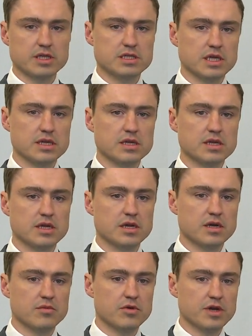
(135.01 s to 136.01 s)

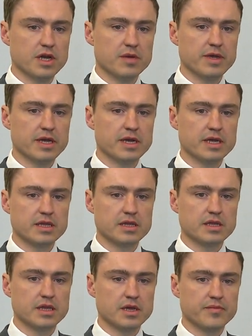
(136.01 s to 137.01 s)
Estonia's uh, strong
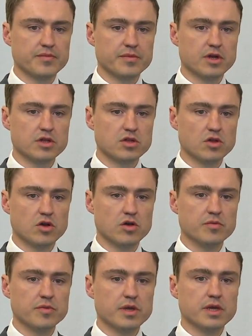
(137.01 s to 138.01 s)
point, which is
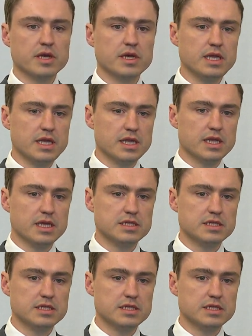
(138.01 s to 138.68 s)
cyber defense.